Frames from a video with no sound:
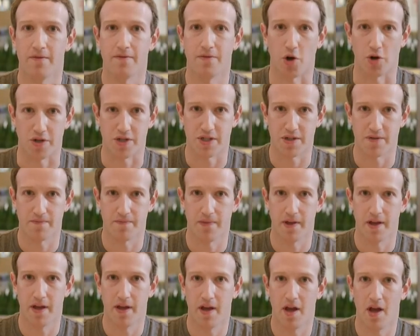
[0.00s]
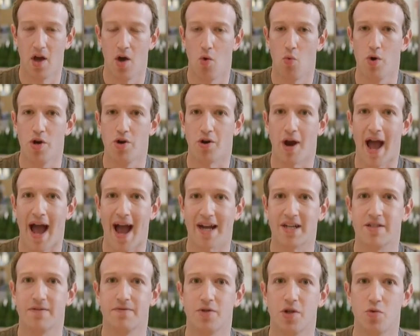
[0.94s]
First, we are
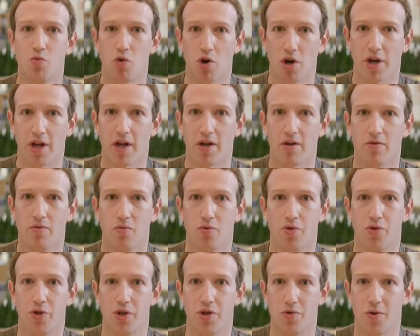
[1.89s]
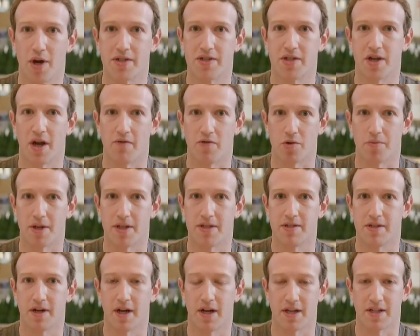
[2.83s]
actively working with the US
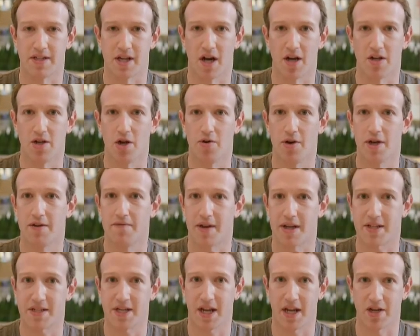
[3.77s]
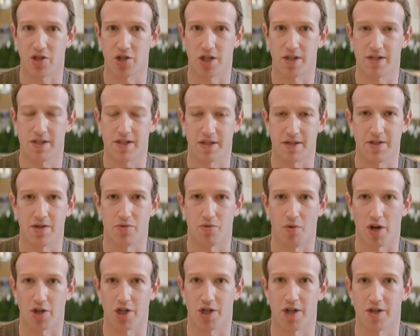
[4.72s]
government on its ongoing investigations into
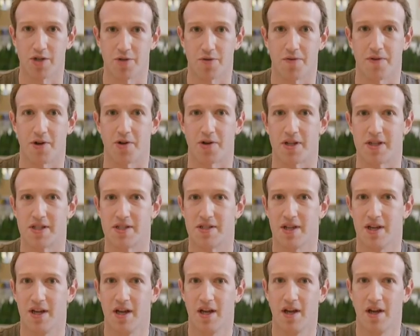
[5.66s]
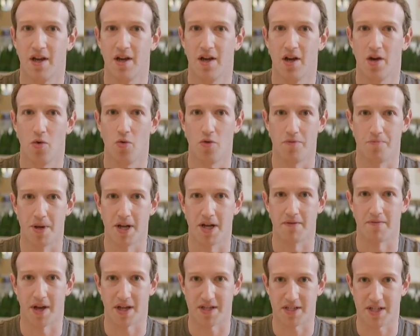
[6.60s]
Russian interference. We've been
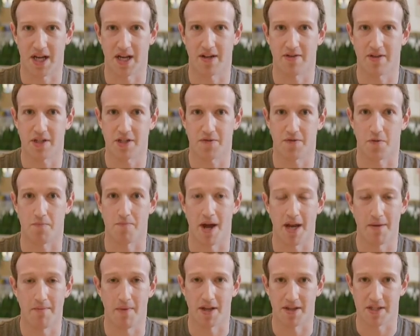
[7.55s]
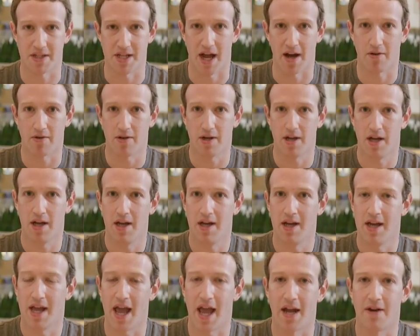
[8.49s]
investigating this for many months now,
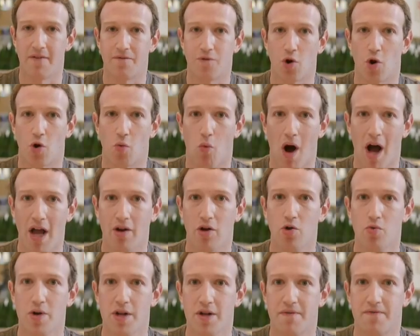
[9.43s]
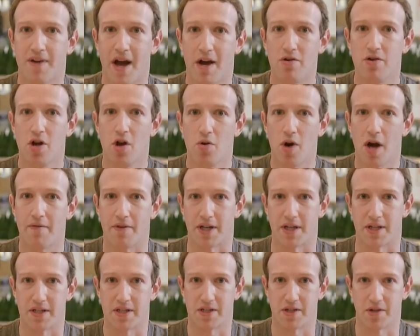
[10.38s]
and for a while we had found no
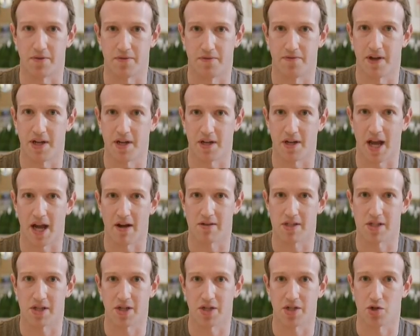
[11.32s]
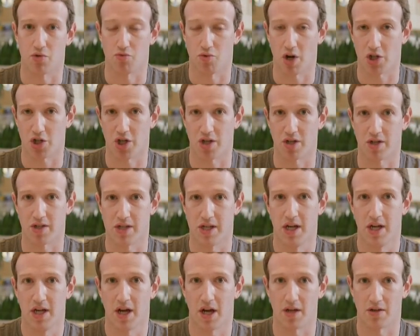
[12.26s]
evidence of fake accounts linked to
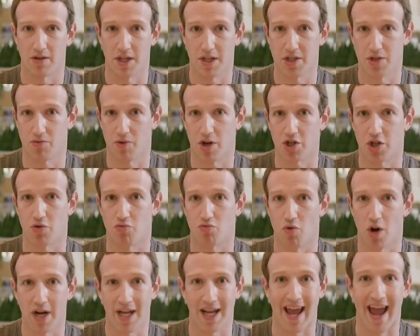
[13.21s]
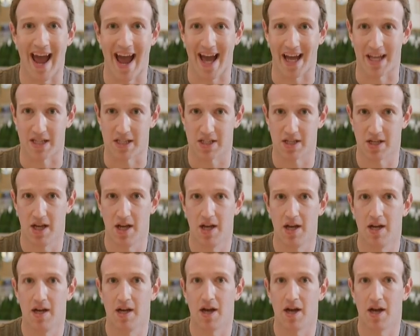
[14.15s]
Russia running ads.